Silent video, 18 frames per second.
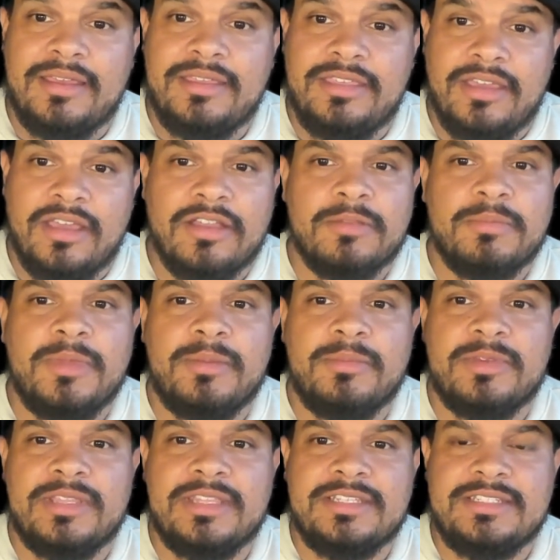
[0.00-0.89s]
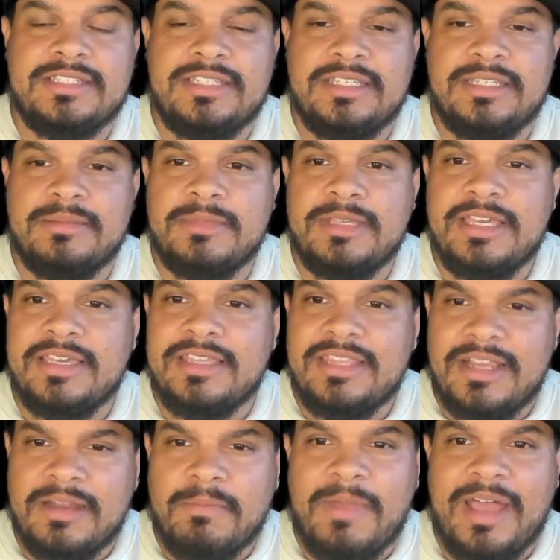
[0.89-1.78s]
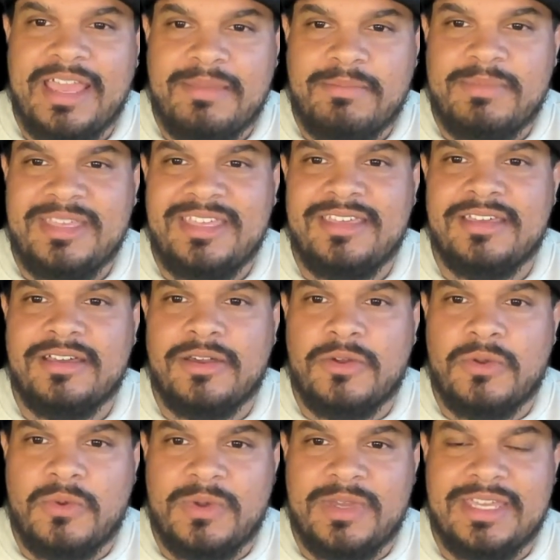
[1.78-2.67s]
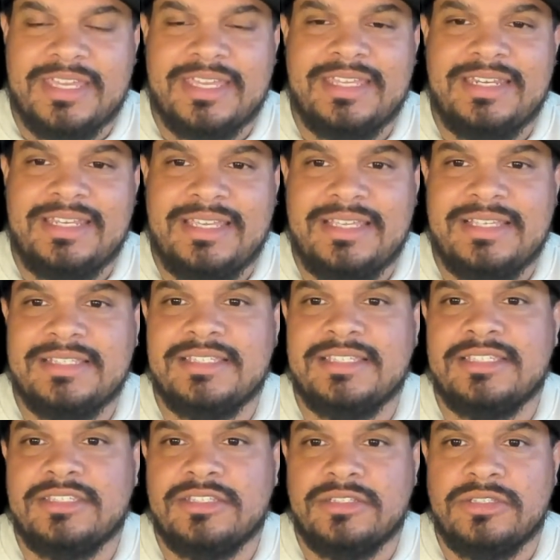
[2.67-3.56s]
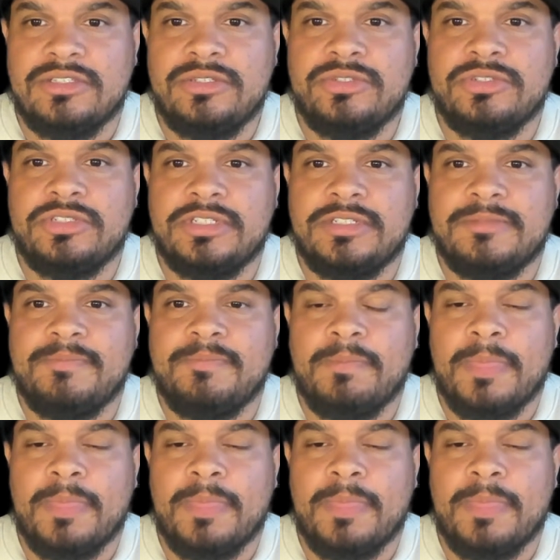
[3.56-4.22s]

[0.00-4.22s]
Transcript: younger member of the team, there might be a quick and easy solution.